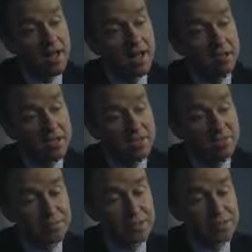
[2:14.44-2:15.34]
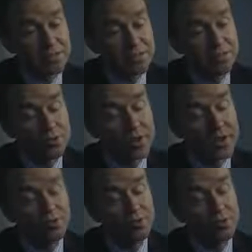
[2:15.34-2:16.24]
And why some patients who
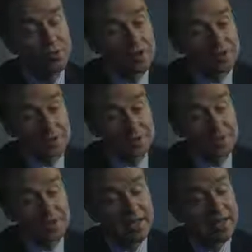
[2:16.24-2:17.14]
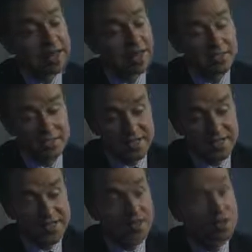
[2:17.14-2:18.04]
have, for example, an area on the
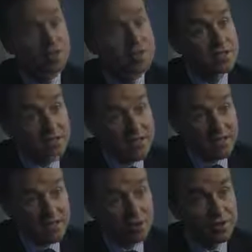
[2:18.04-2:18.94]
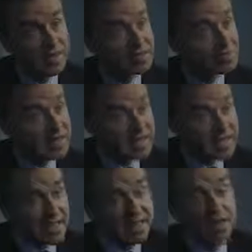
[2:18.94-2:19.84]
skin that's ulcerated or that's
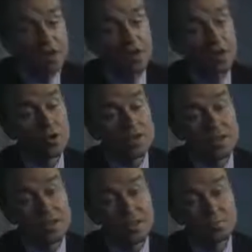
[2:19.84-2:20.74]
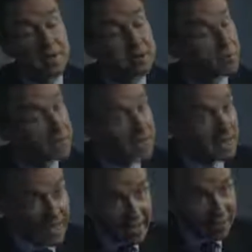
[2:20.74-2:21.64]
bleeding or that's maybe been
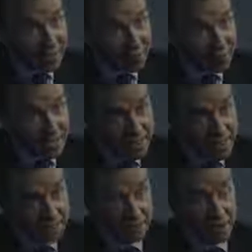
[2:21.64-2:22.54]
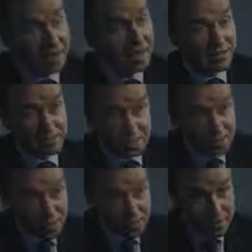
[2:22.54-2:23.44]
neglected for many years. We all have
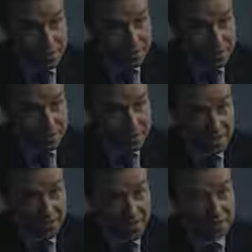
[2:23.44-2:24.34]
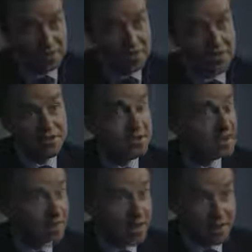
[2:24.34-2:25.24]
itchy moles that we do nothing about for years,
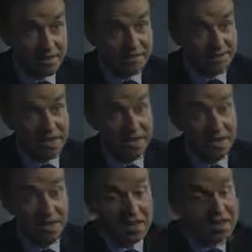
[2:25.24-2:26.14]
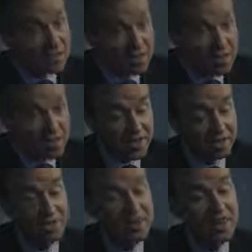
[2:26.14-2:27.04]
and they may, in a lot of cases, be nothing.
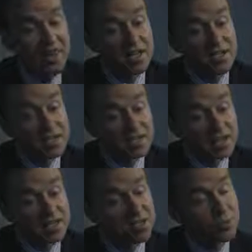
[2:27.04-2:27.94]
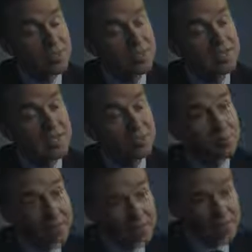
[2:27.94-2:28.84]
But in those cases where it turns out to
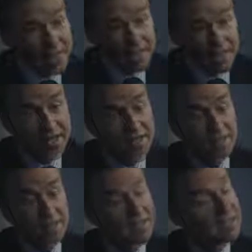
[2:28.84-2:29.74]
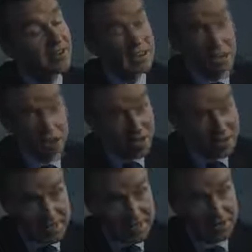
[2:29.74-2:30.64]
be something, this is clearly higher
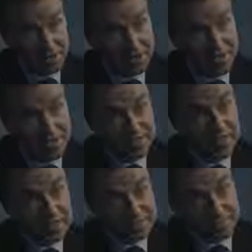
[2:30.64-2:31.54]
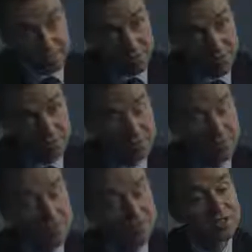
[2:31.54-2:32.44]
risk for occurrence than what I've
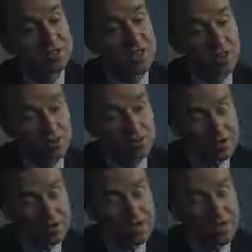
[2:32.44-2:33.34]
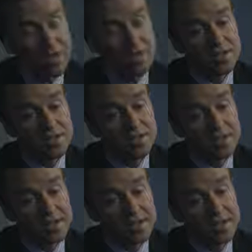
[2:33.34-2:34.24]
just mentioned with the lower risk.
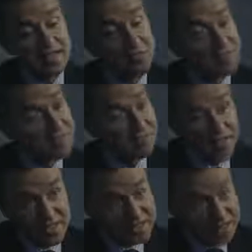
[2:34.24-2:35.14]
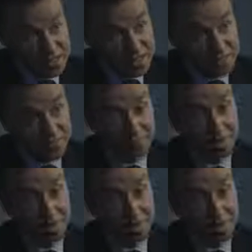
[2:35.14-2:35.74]
So I think that's what differentiates them.